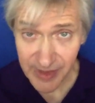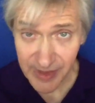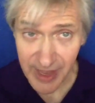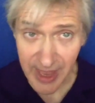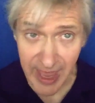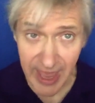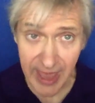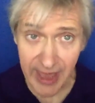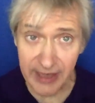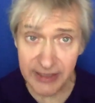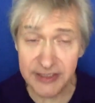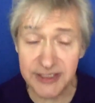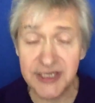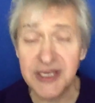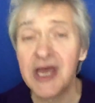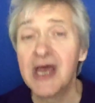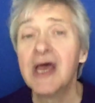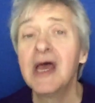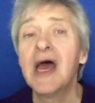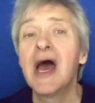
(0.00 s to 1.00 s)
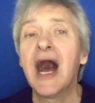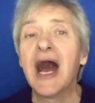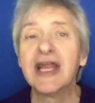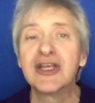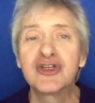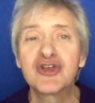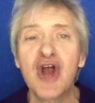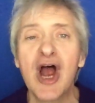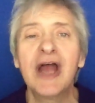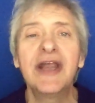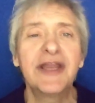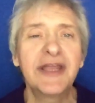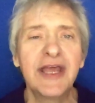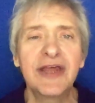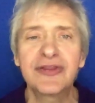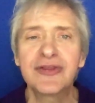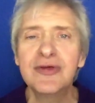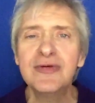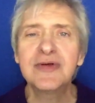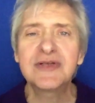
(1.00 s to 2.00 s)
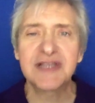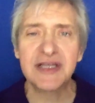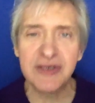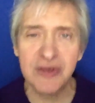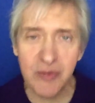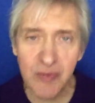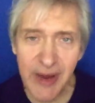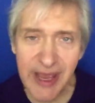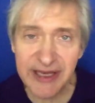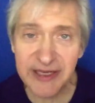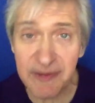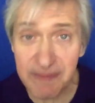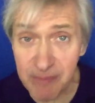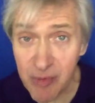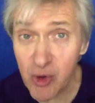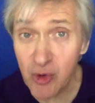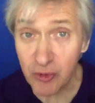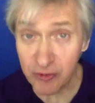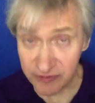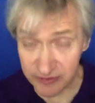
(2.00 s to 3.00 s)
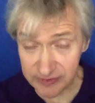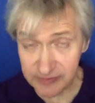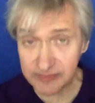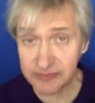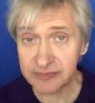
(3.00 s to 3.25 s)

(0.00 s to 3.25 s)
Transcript: And I tried to get through because I knew we had to move.